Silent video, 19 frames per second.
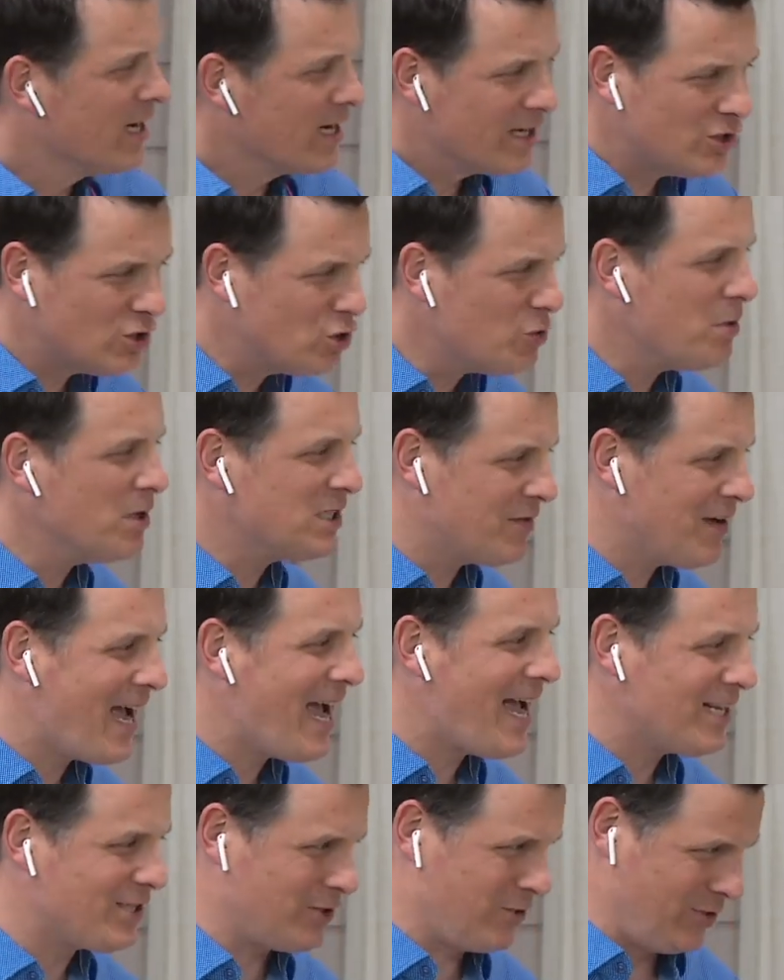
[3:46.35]
because it's too much of a
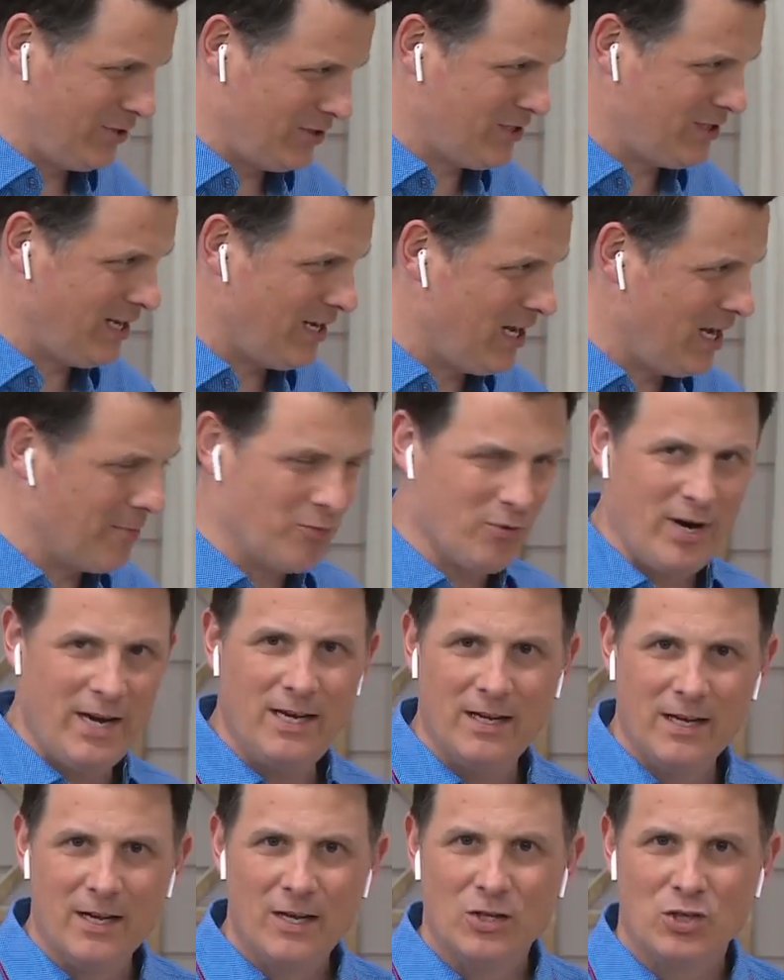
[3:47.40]
hassle to set up, right,
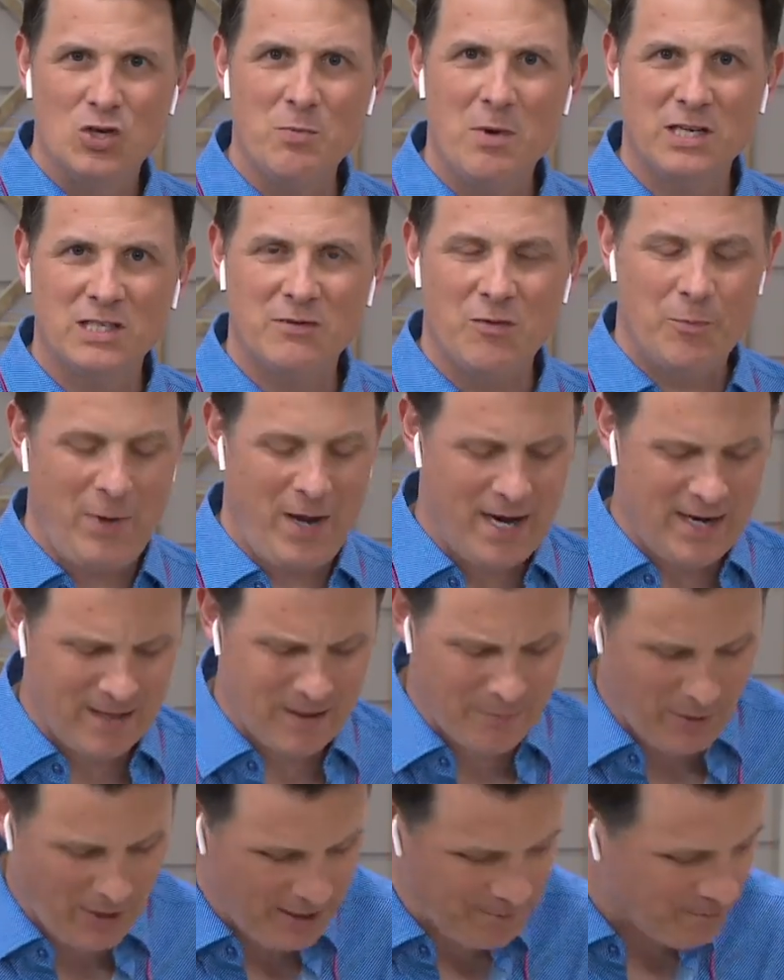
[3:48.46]
right? right? Too much of a pain in
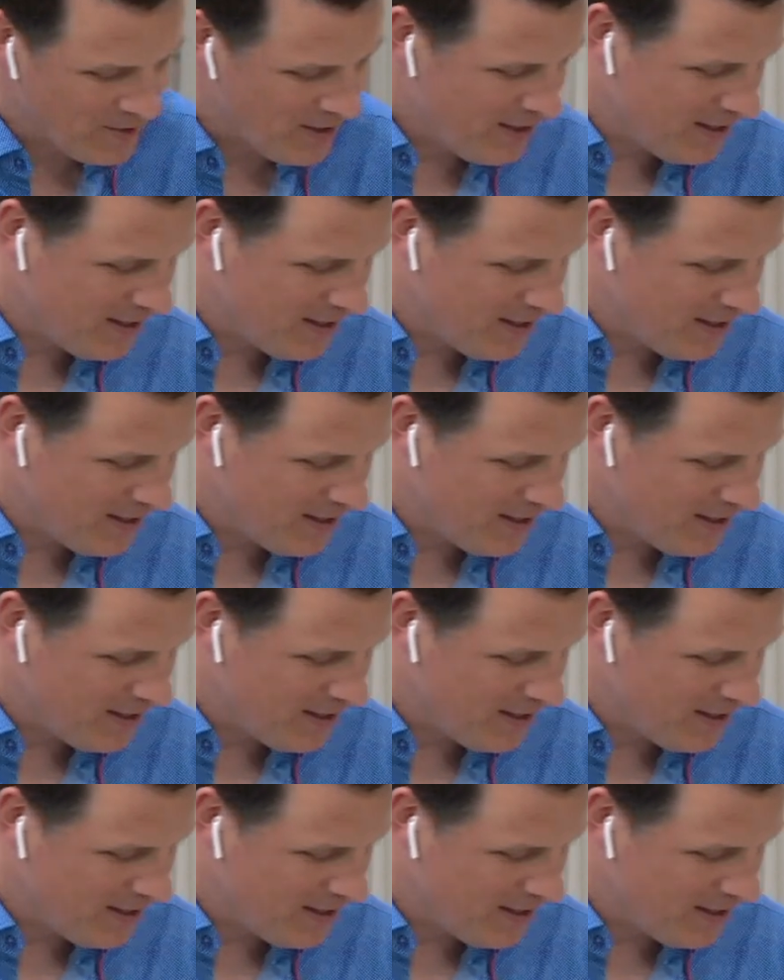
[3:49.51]
the butt.